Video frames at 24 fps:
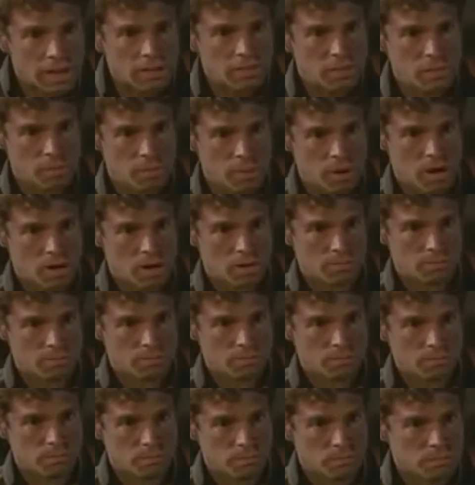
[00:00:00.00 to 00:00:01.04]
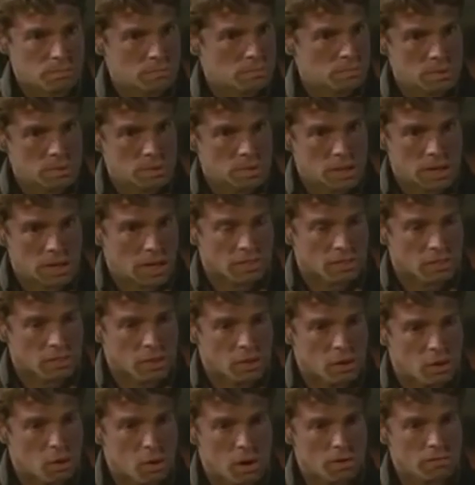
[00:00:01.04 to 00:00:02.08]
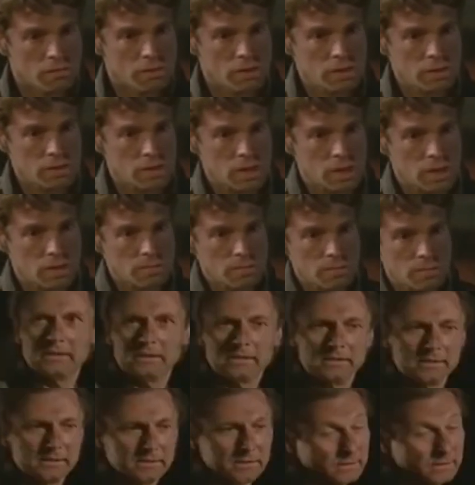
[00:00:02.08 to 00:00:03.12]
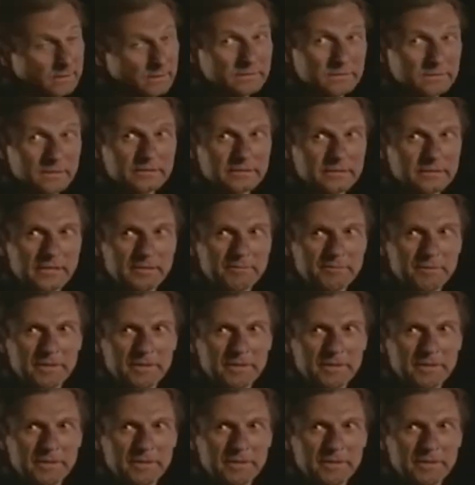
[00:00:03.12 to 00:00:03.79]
like it's very flammable, like, oh no, what could happen?